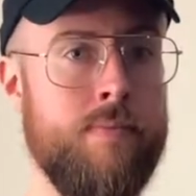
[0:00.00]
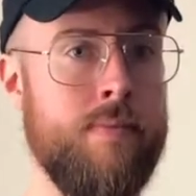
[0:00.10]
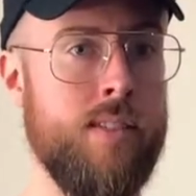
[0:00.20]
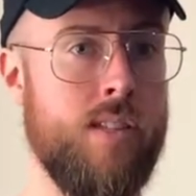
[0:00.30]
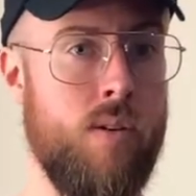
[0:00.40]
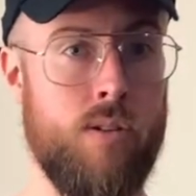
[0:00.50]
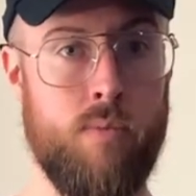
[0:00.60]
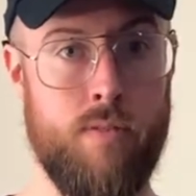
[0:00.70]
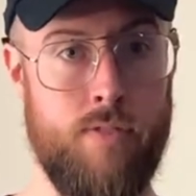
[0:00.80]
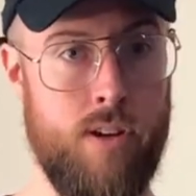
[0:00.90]
So to
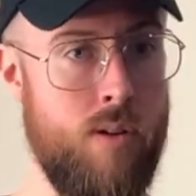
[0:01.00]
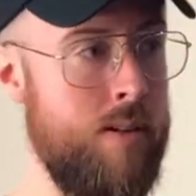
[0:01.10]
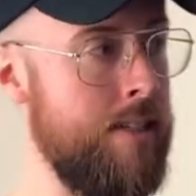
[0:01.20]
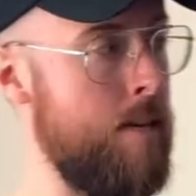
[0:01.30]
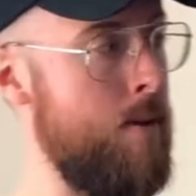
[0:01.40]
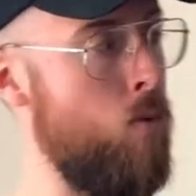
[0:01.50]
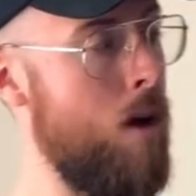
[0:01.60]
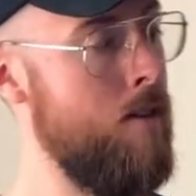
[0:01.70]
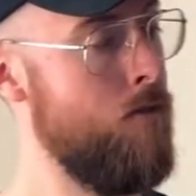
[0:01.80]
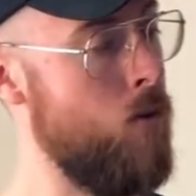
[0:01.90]
review, it's going to be
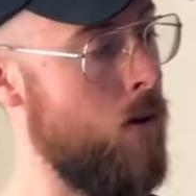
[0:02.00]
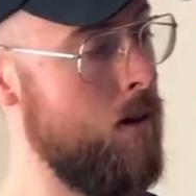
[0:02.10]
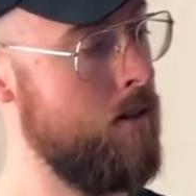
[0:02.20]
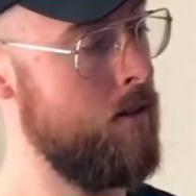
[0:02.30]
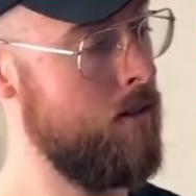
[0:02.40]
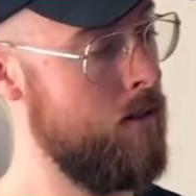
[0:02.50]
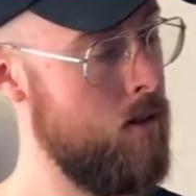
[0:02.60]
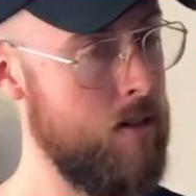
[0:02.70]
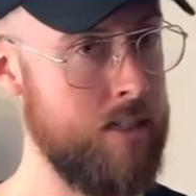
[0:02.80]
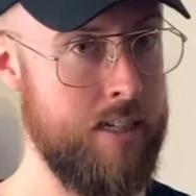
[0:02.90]
1, 4,
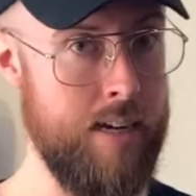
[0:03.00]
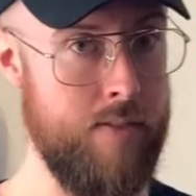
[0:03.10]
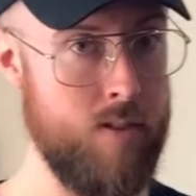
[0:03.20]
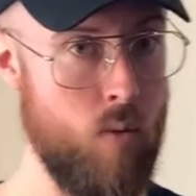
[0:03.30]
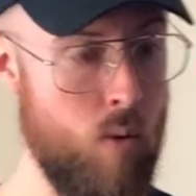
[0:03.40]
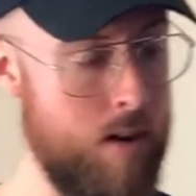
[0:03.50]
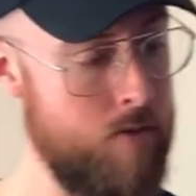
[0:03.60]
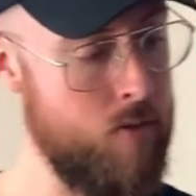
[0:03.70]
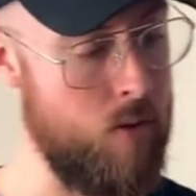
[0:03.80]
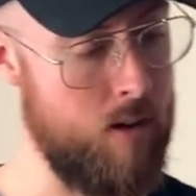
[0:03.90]
shift, 1,
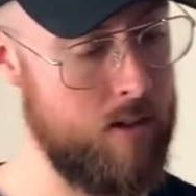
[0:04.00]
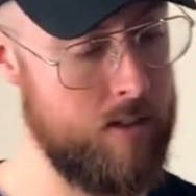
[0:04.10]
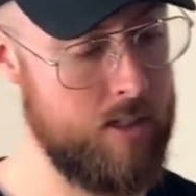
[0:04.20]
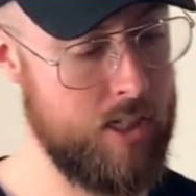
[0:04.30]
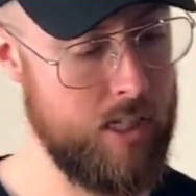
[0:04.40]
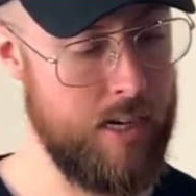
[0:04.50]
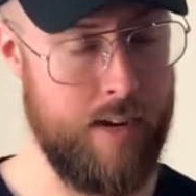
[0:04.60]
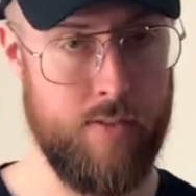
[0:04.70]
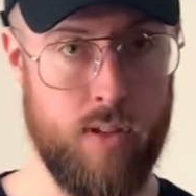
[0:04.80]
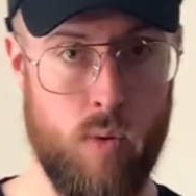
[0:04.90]
4,
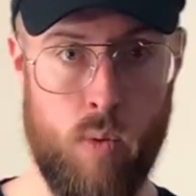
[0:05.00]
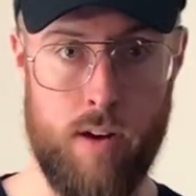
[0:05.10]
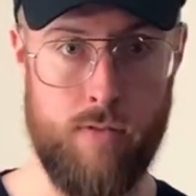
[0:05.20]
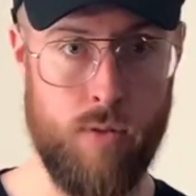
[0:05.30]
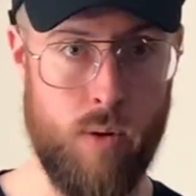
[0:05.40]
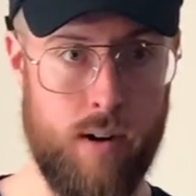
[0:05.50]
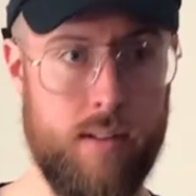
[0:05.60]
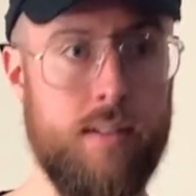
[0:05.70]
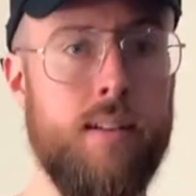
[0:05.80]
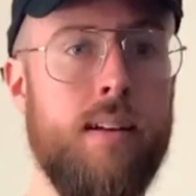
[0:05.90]
shift, 1, 4.
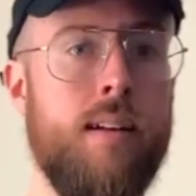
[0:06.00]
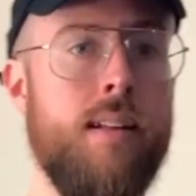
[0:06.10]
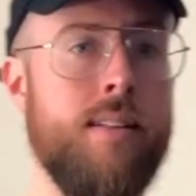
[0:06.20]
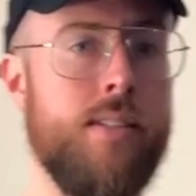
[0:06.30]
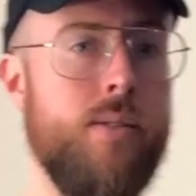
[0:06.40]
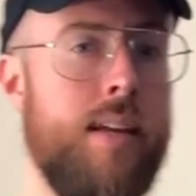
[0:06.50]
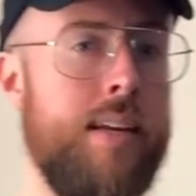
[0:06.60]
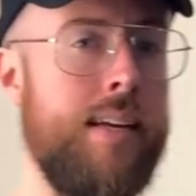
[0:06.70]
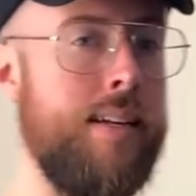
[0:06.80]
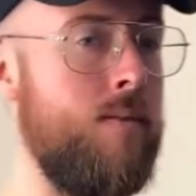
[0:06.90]
Let's do that
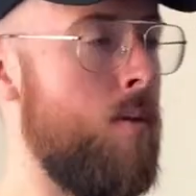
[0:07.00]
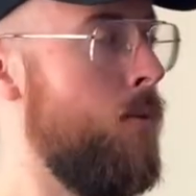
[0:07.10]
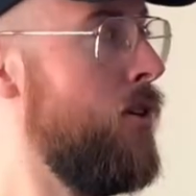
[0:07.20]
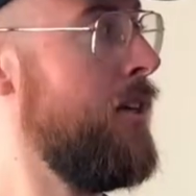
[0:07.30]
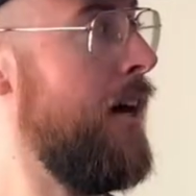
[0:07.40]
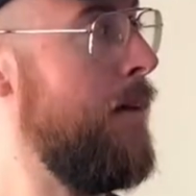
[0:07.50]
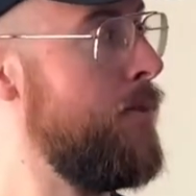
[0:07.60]
again one more time.